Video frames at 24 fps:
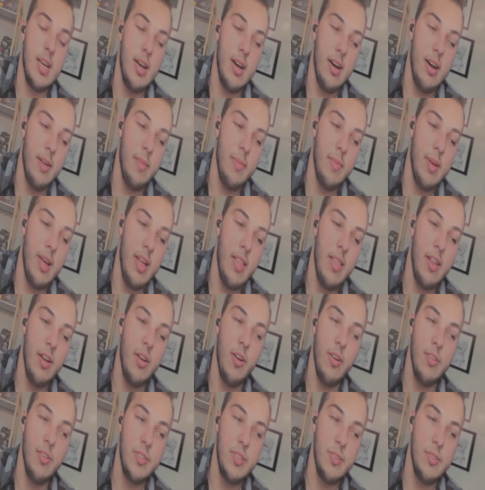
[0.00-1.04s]
Um, and then
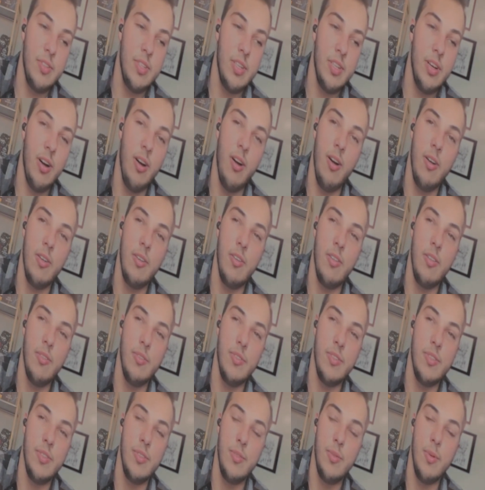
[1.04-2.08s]
also to honor
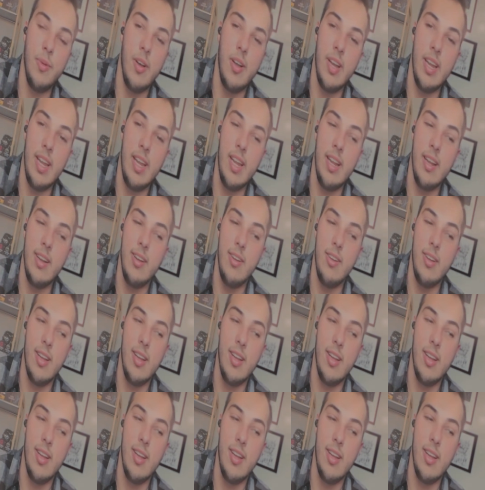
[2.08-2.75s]
those who aren't here